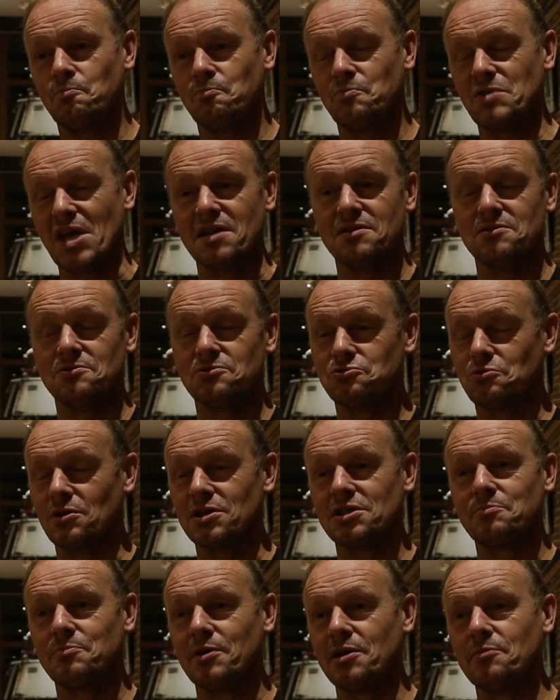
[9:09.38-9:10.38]
10,
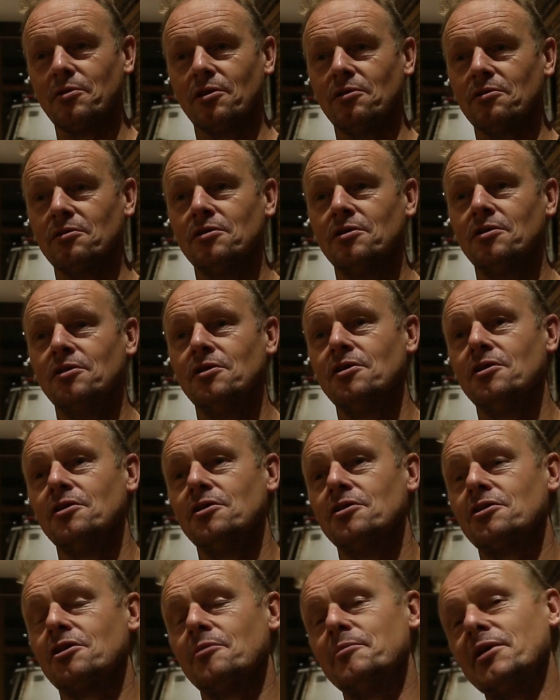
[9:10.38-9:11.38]
20 people
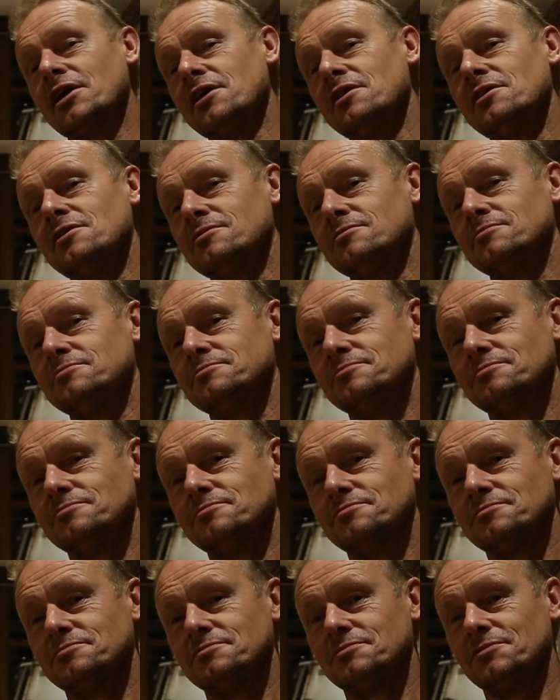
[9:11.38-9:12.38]
coming in
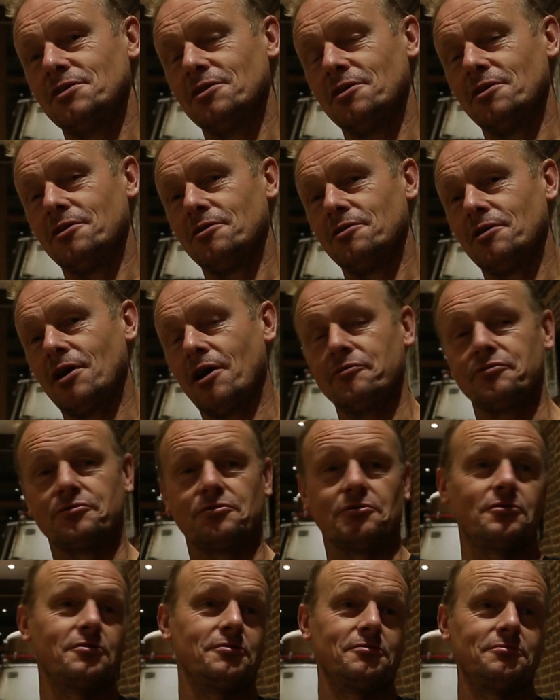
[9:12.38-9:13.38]

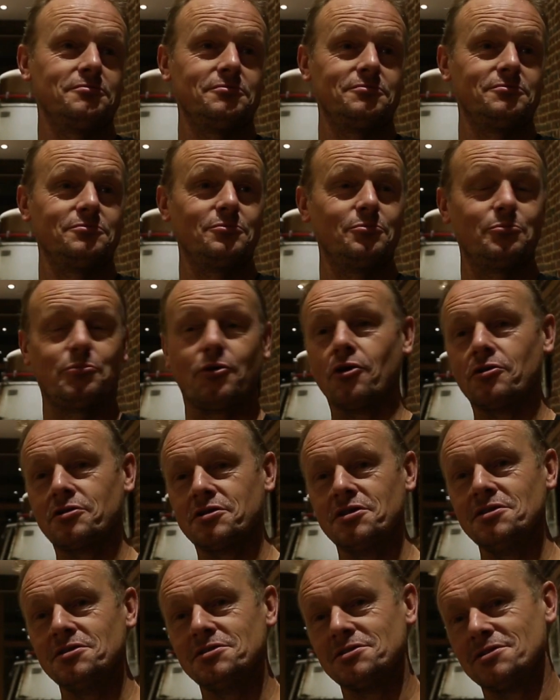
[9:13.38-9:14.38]
after
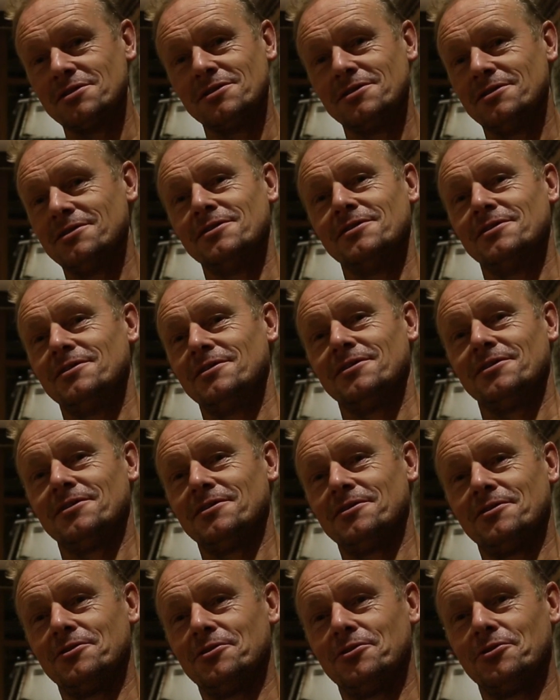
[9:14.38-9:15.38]
parties.
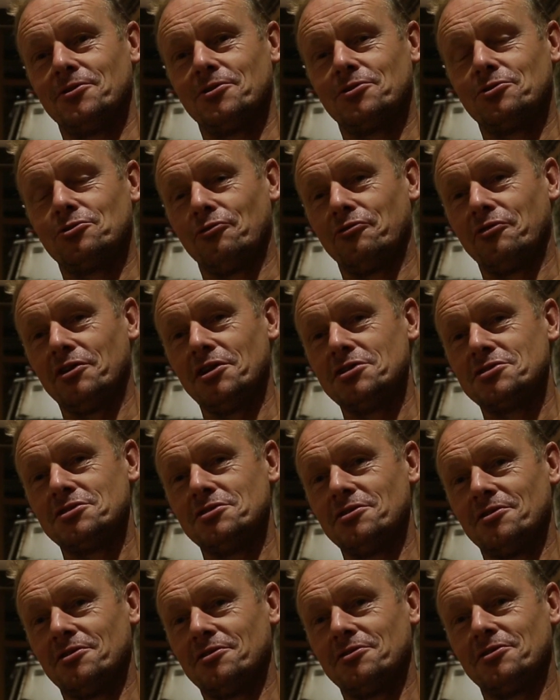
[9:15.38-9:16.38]
To finish
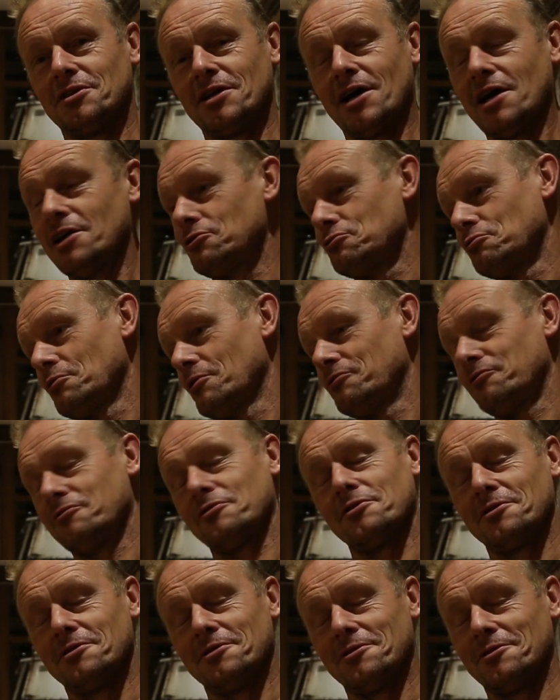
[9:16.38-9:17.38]
the night
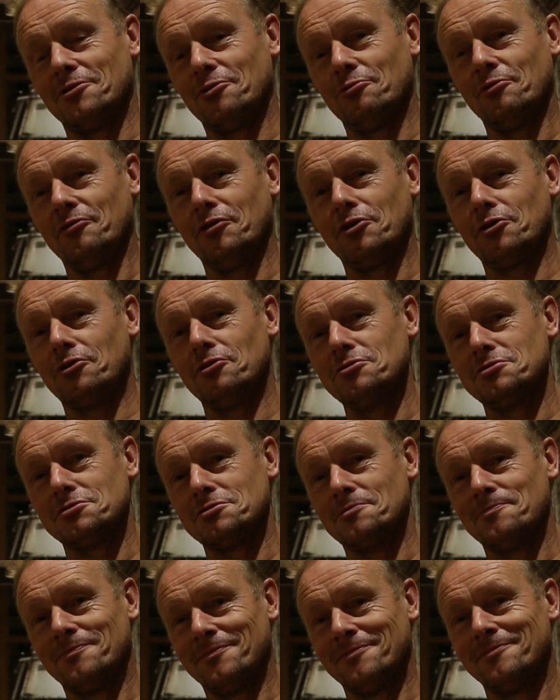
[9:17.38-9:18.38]
with a goose.
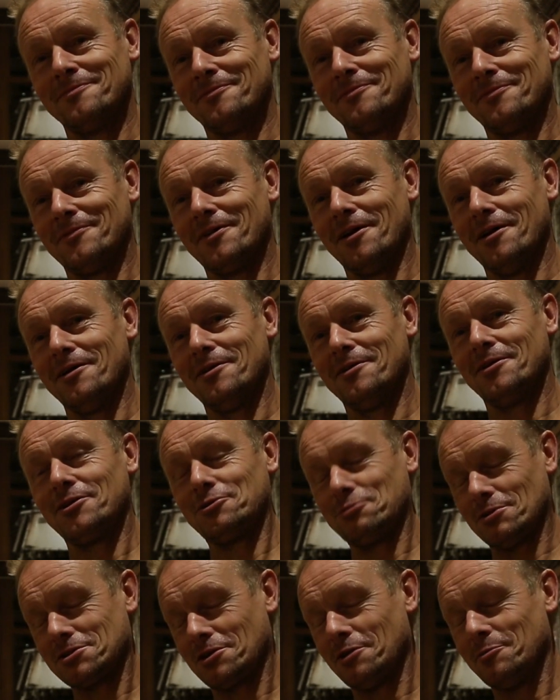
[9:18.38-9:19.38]
Yeah,
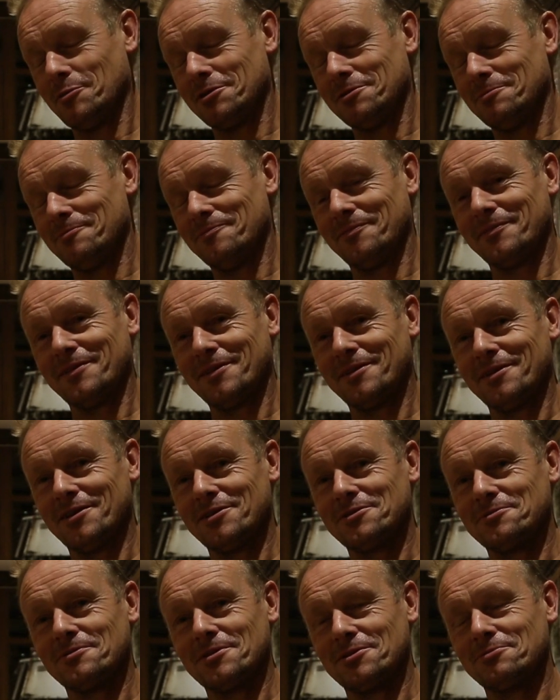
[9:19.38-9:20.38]
it was common.
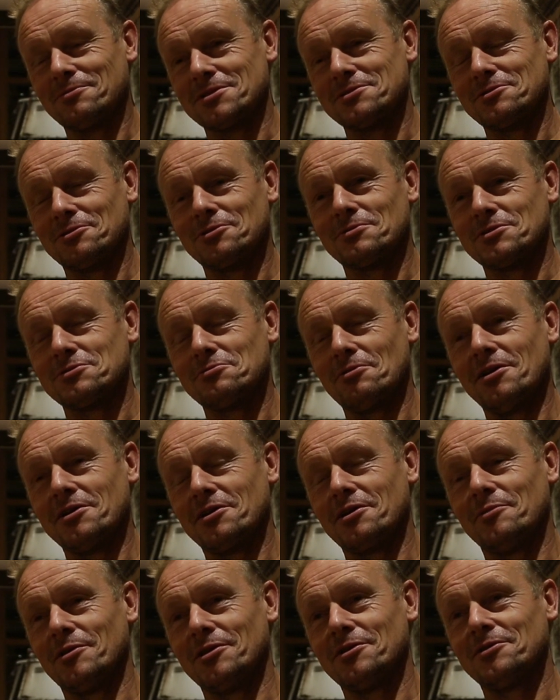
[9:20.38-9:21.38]
It was really
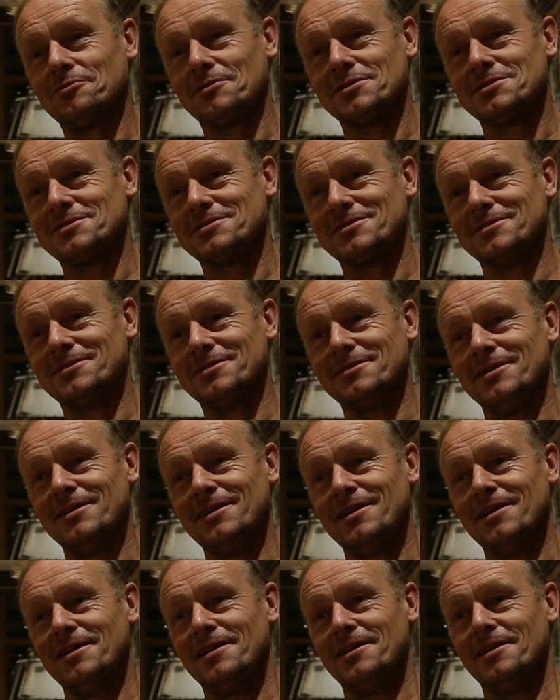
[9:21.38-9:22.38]
common. It was,
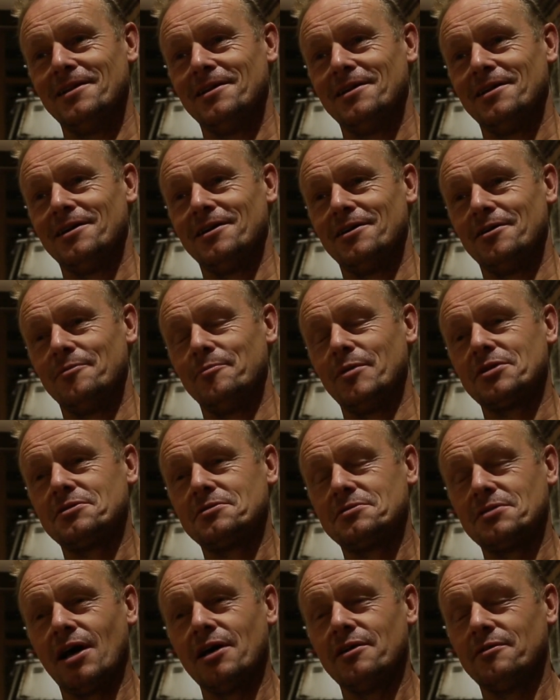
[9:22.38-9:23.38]

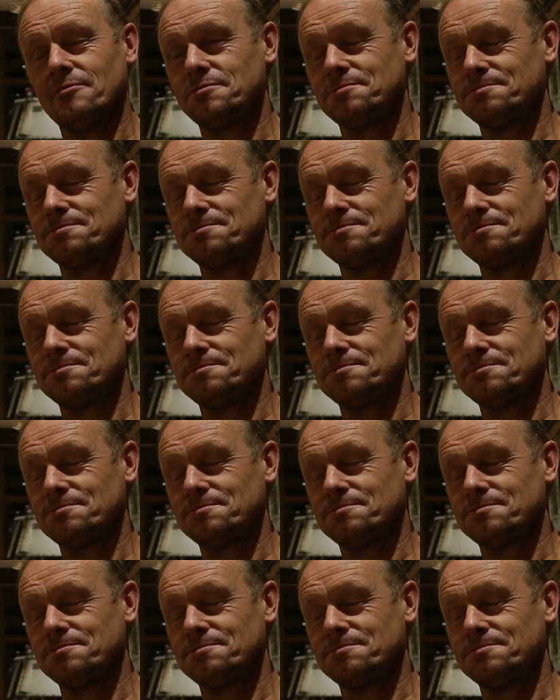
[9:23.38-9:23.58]
but I